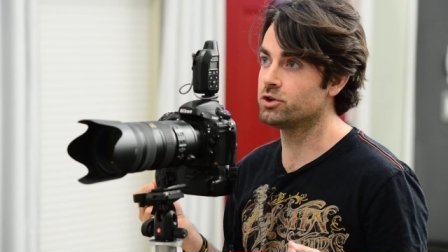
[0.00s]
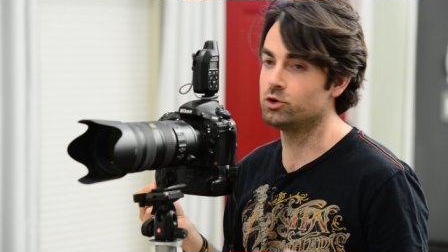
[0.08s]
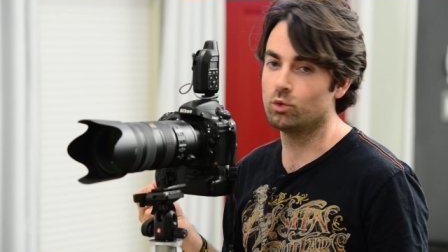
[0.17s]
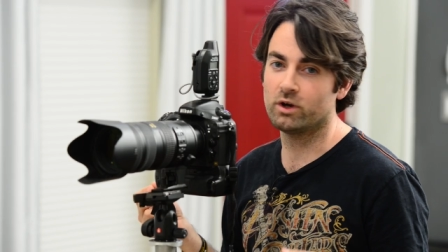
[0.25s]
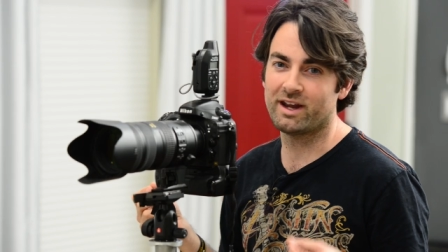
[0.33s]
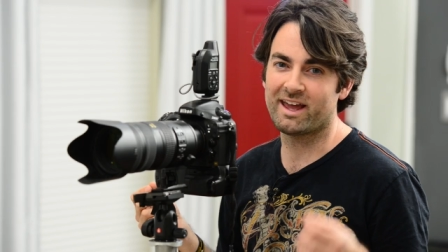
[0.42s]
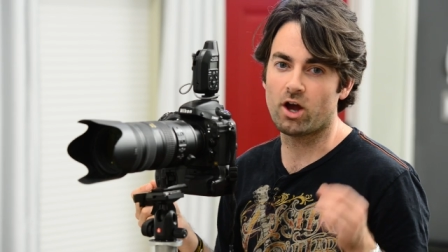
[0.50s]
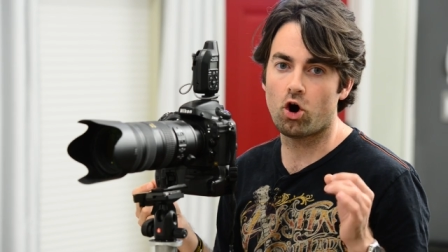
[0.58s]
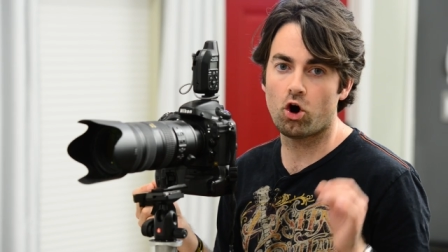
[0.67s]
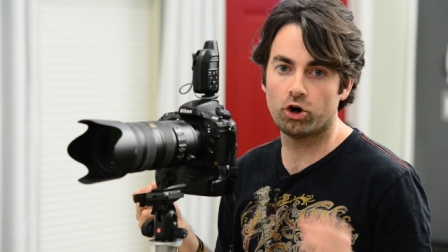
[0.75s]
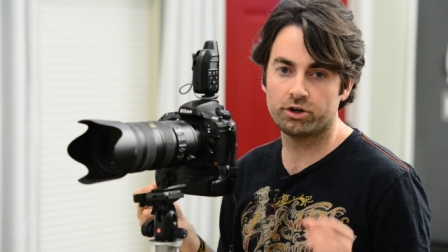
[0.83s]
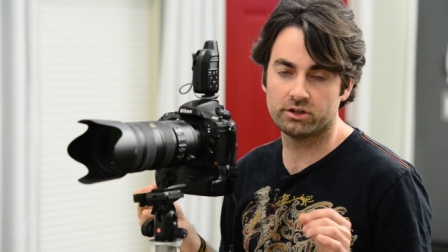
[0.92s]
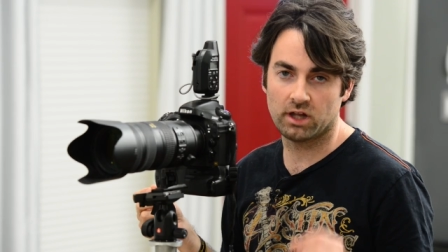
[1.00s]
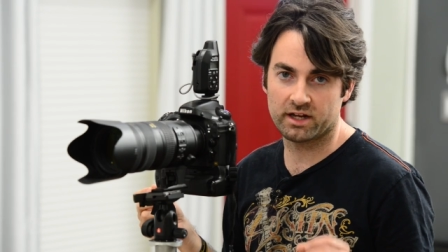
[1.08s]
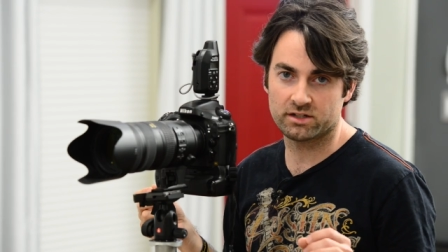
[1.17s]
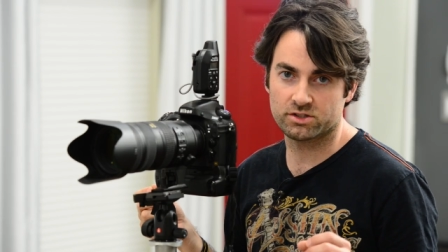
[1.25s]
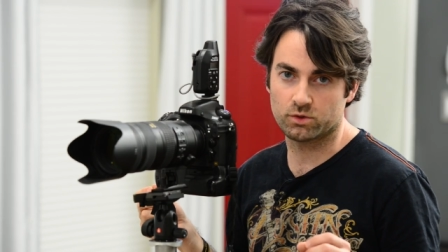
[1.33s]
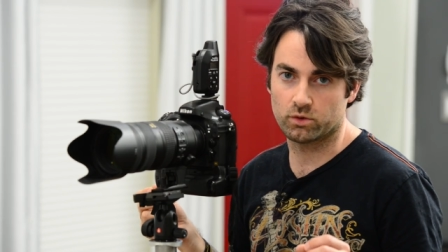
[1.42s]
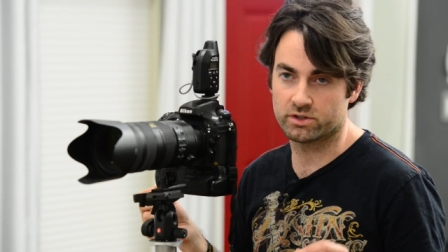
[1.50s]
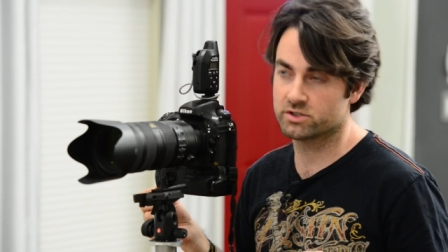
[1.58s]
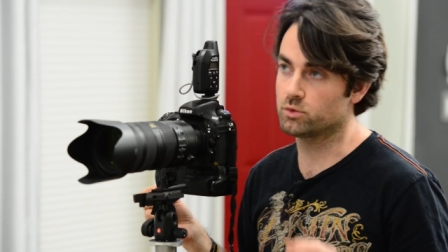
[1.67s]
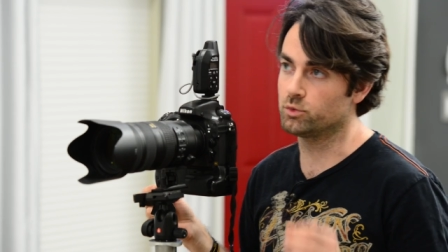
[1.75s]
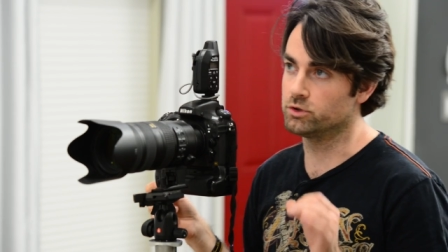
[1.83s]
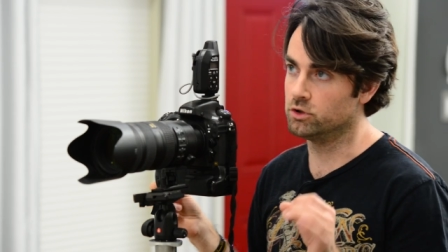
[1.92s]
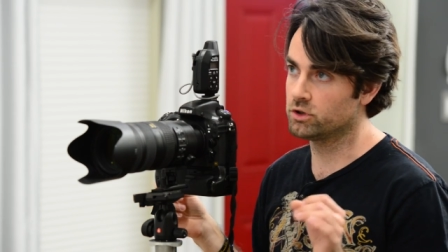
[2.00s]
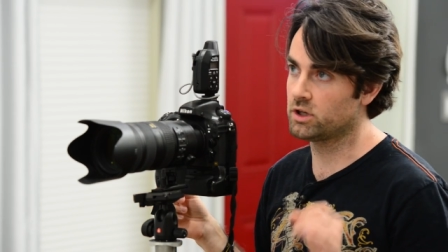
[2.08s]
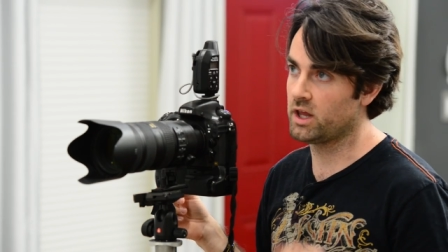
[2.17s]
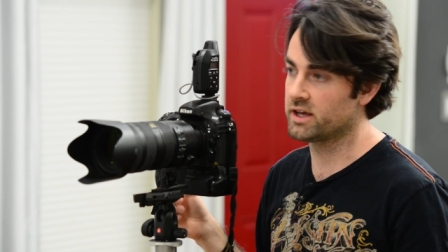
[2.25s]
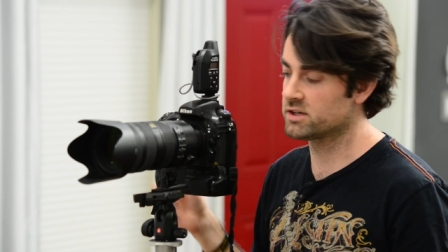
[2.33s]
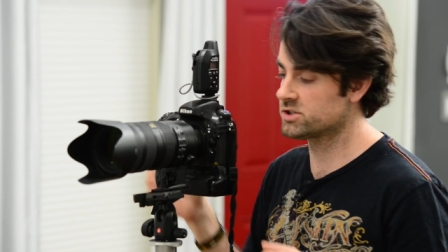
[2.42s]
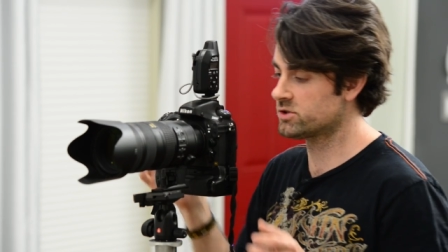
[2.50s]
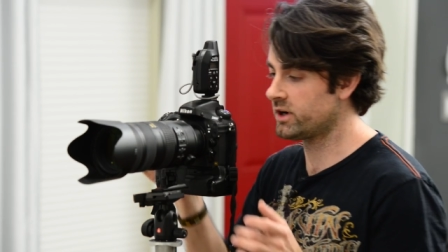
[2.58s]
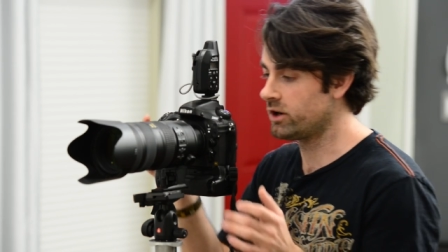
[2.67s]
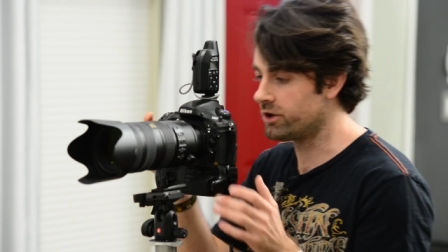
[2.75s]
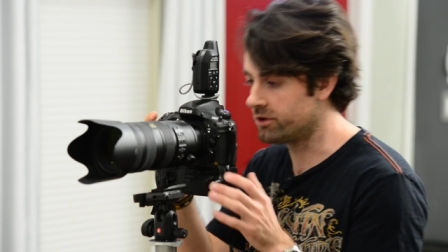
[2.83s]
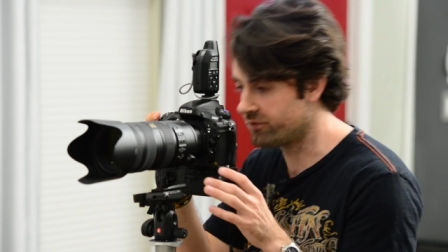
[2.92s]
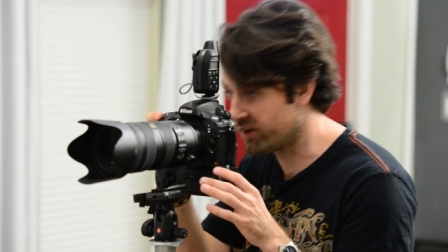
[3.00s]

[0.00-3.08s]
you what a hard light source would look like straight on her